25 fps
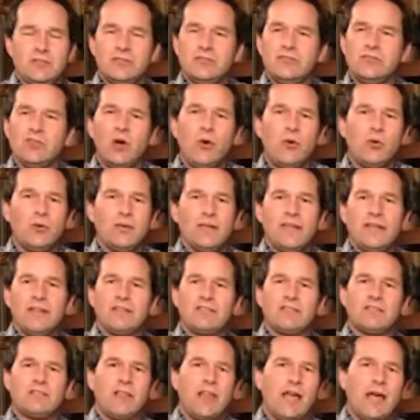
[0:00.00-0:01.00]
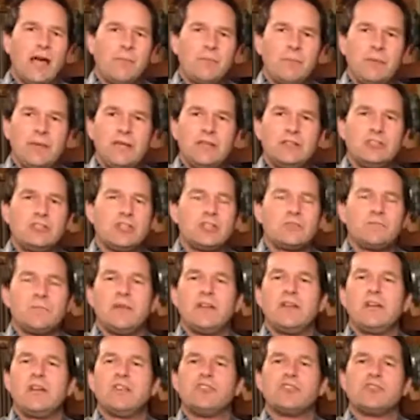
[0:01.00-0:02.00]
Don't get sloppy just
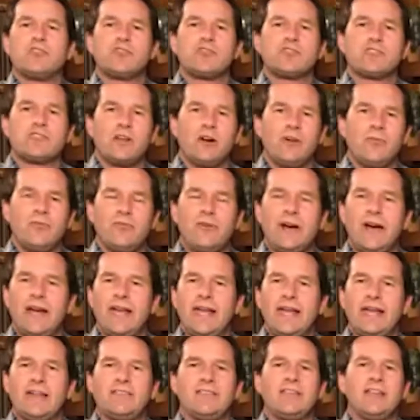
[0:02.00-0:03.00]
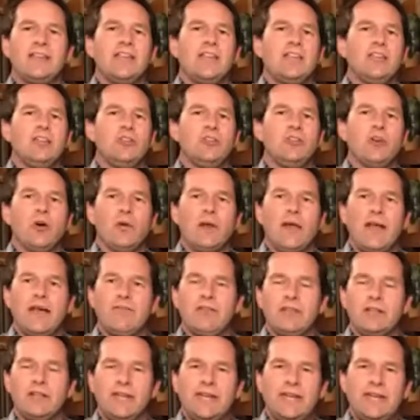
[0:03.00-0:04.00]
because you're self-financing and you don't have
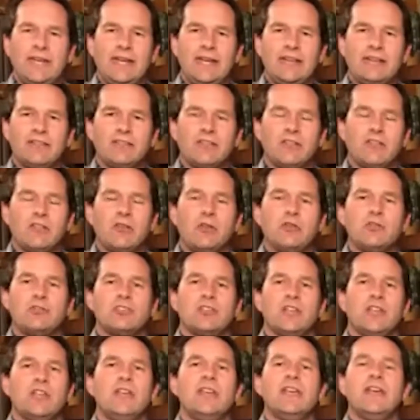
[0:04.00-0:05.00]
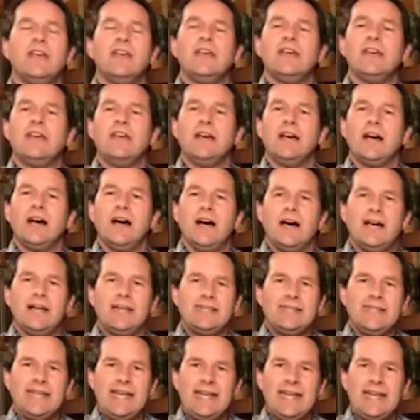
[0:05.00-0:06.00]
a lending institution
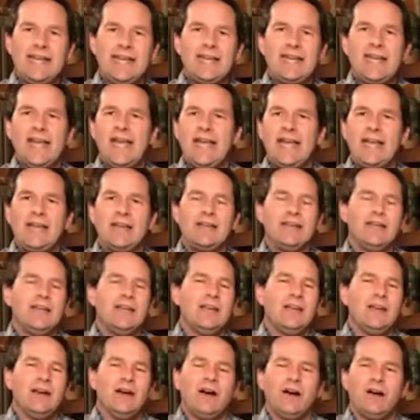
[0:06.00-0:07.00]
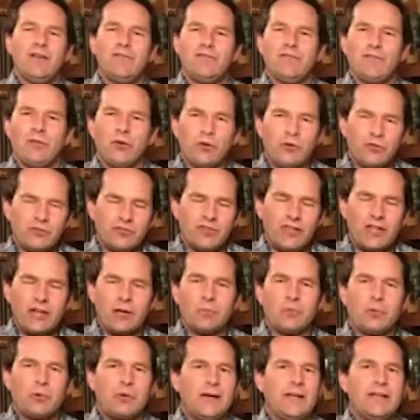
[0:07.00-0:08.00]
needing a full set of
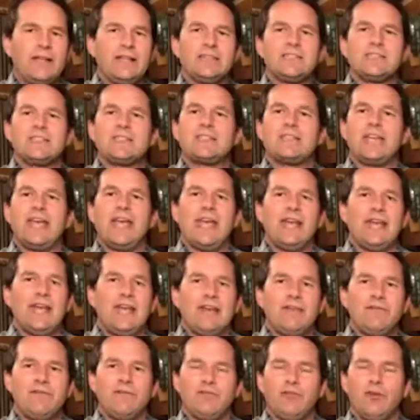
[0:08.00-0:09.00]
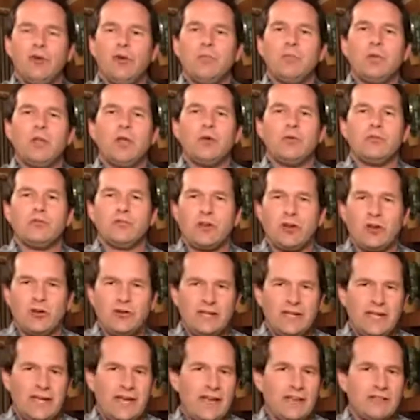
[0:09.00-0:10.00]
prints and a full-blown
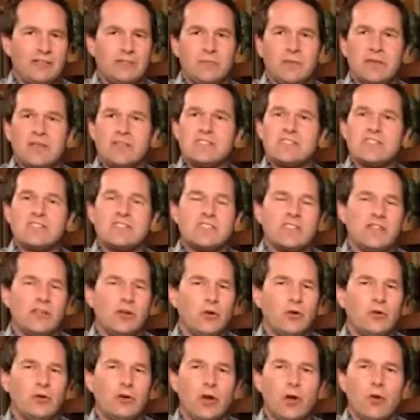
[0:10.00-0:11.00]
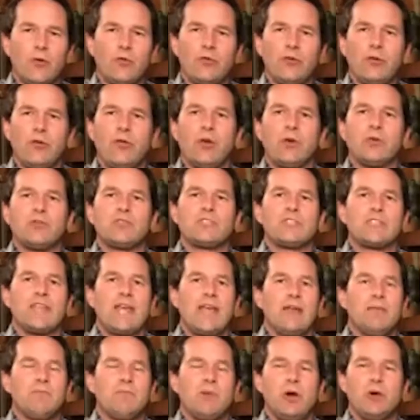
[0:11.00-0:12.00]
turnkey estimate. Still go through those
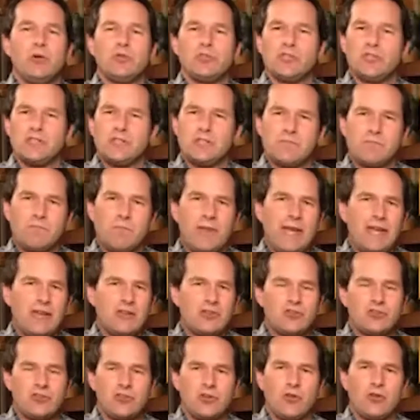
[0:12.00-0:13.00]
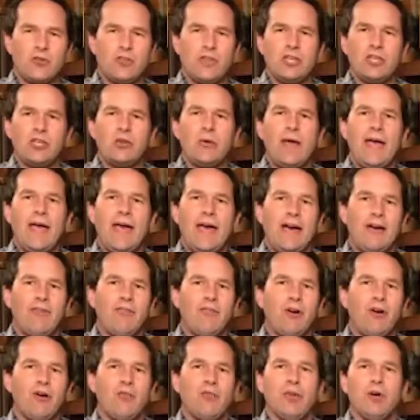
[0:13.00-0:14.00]
same motions. Make sure that you have
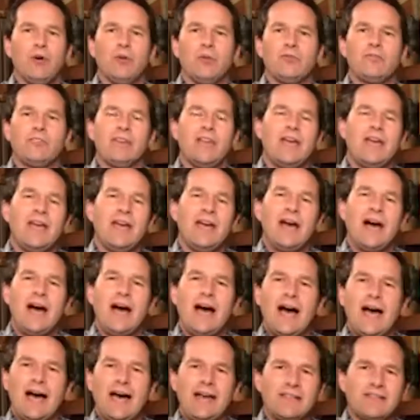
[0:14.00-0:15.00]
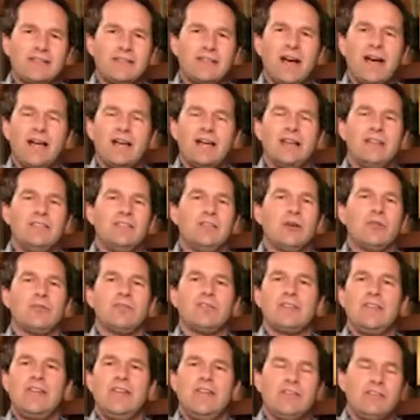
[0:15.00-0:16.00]
all those I's dotted and those
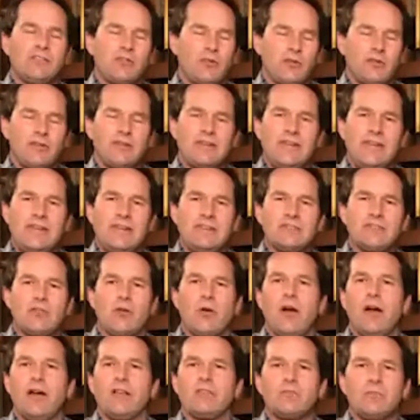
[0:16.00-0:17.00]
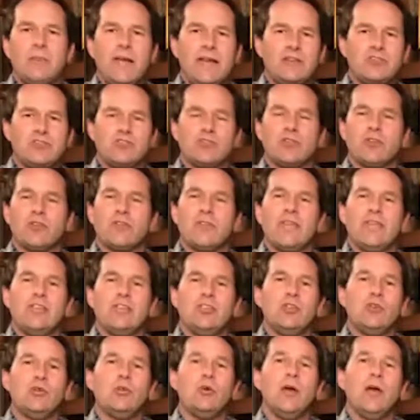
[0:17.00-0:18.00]
T's crossed. Make sure that
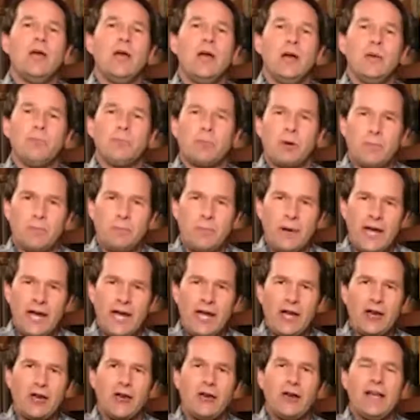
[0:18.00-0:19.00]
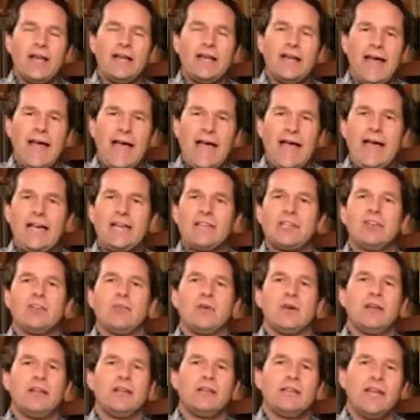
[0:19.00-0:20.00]
you prepare an
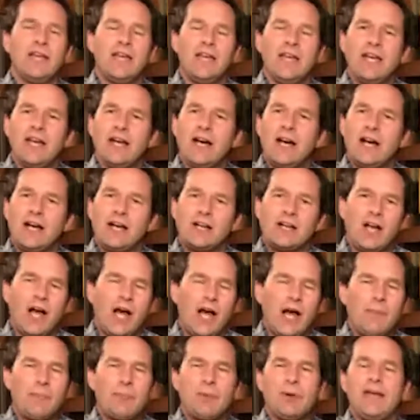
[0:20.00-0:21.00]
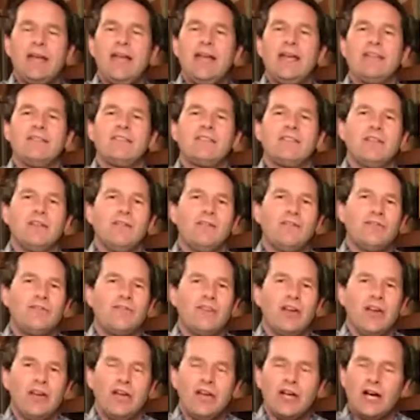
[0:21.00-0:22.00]
accurate, comprehensive,
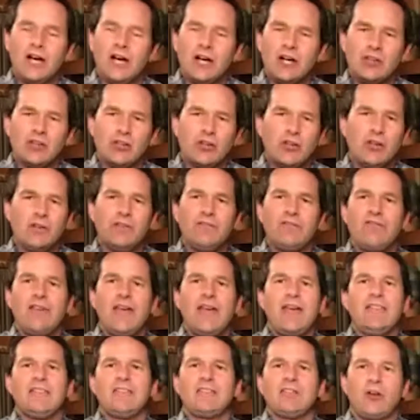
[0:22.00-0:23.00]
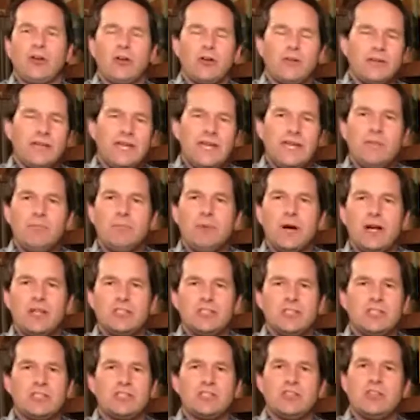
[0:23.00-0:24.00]
a good faith turnkey
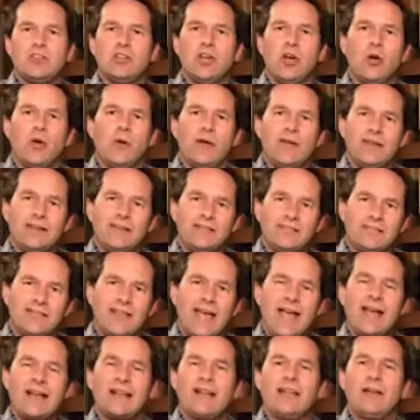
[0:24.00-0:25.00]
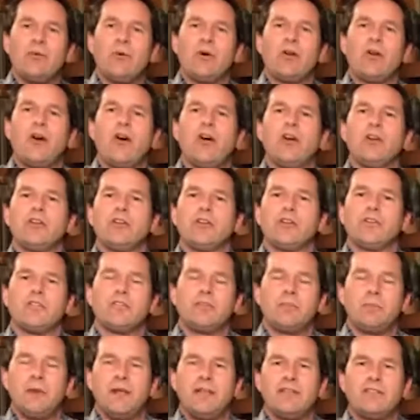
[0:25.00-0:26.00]
budget to know exactly what all your
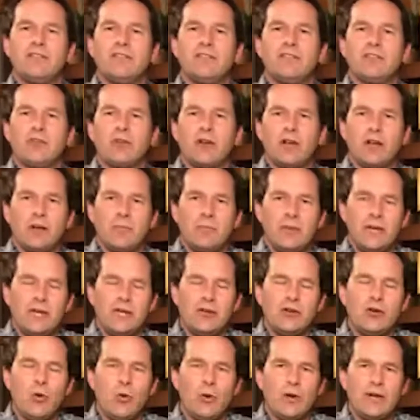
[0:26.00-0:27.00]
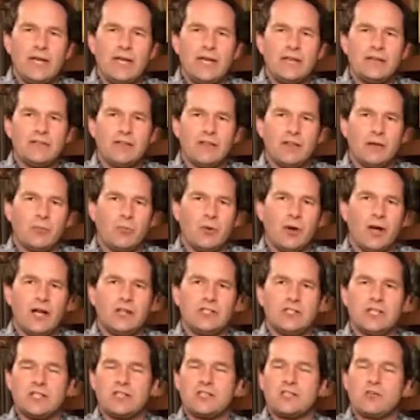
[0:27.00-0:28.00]
expenses are going to be going into the
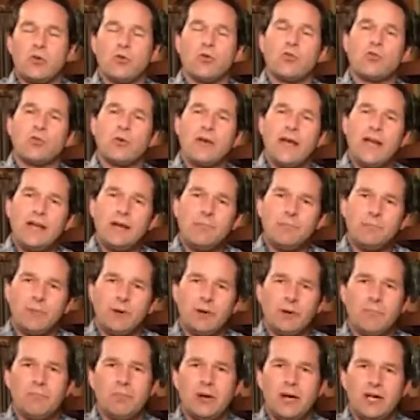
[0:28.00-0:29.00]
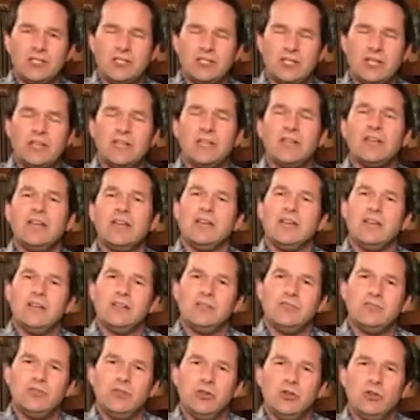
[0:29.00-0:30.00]
project. So create a budget,
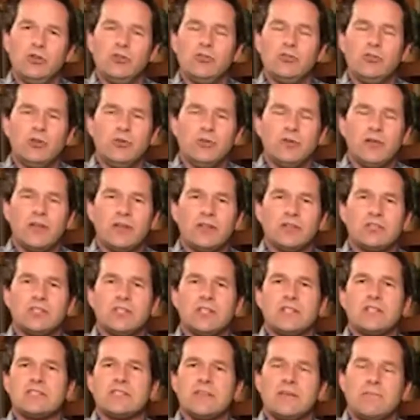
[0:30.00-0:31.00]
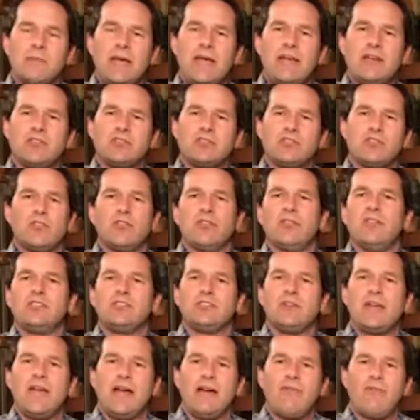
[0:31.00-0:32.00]
do your due diligence, and make sure that
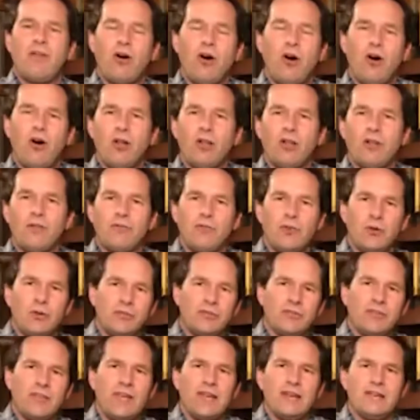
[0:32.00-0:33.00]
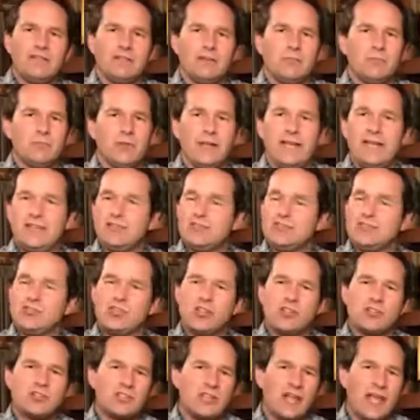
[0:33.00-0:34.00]
you have all of those things in place,
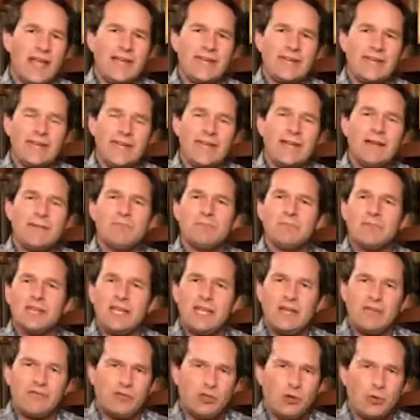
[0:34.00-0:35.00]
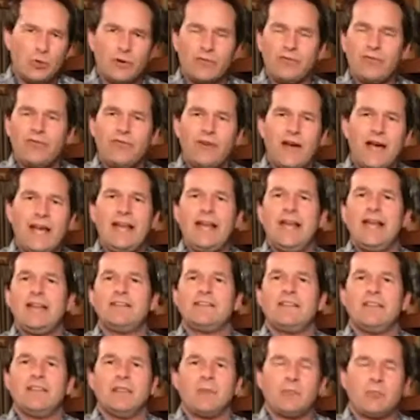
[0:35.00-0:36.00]
just like if you were
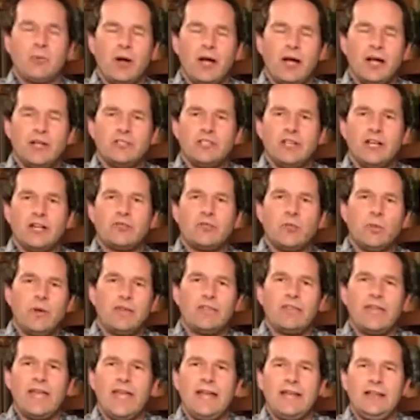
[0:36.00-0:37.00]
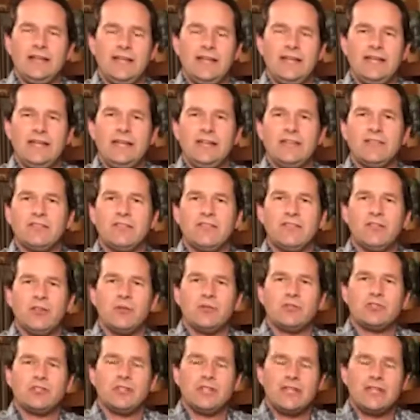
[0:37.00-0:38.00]
financing the project with a lending institution.